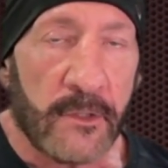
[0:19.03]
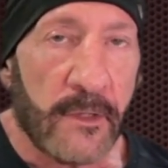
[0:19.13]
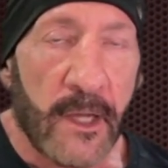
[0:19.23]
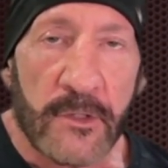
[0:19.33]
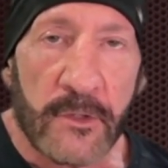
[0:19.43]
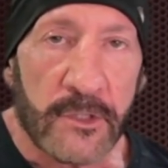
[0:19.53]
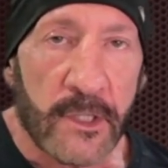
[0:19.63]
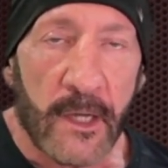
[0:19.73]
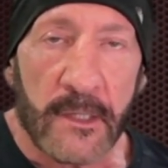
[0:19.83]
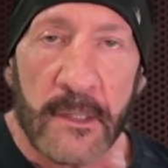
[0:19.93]
of an
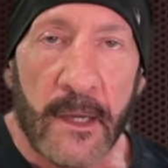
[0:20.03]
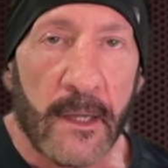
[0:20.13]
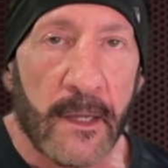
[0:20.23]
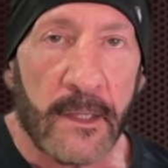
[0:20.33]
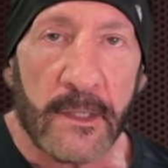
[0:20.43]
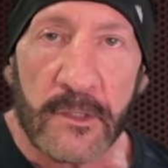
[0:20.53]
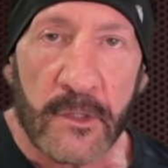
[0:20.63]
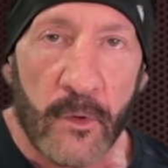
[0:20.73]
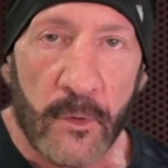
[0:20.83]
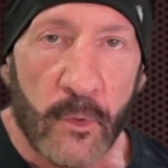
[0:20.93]
exercise is
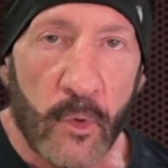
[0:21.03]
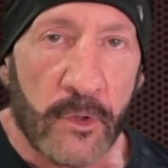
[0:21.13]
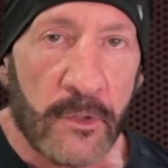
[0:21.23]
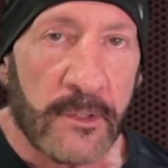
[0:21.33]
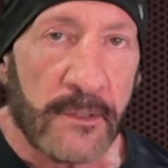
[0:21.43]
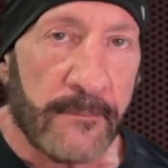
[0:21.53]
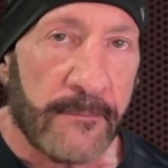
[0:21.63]
so important.